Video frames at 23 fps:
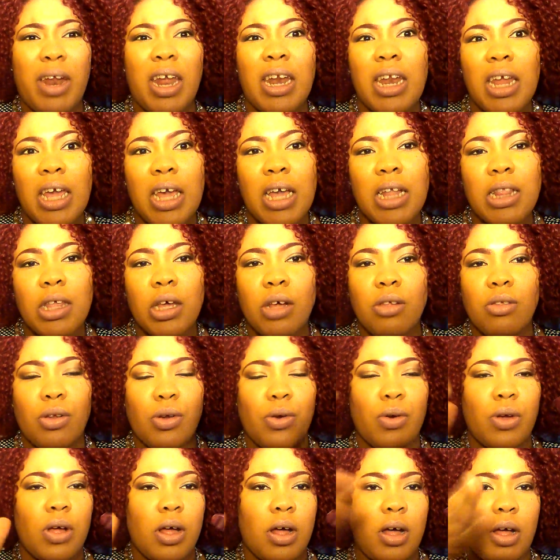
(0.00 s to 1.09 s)
and I didn't get to go
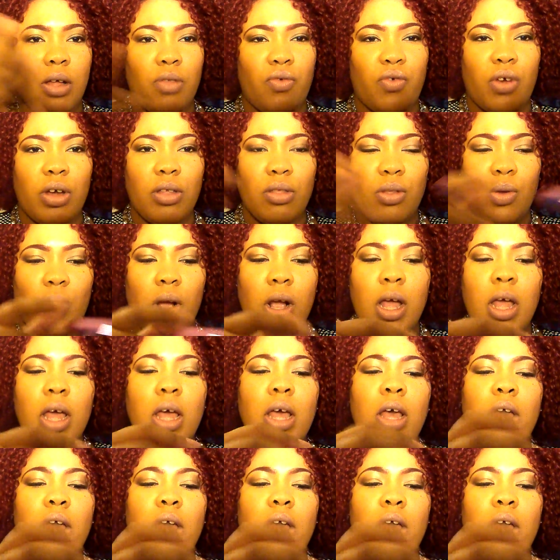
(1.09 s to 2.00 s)
to the drugstore,